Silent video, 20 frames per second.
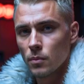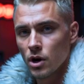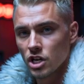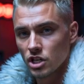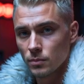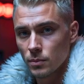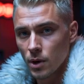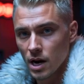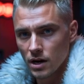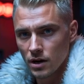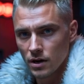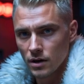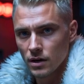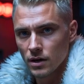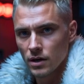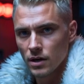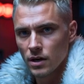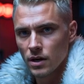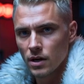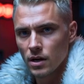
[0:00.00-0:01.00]
much better.
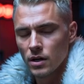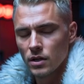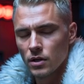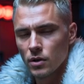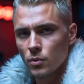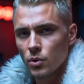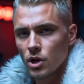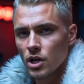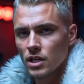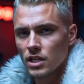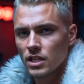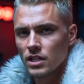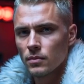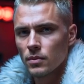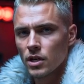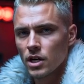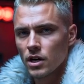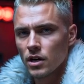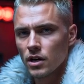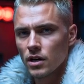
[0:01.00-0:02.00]
The realism
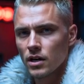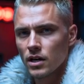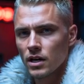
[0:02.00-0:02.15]
here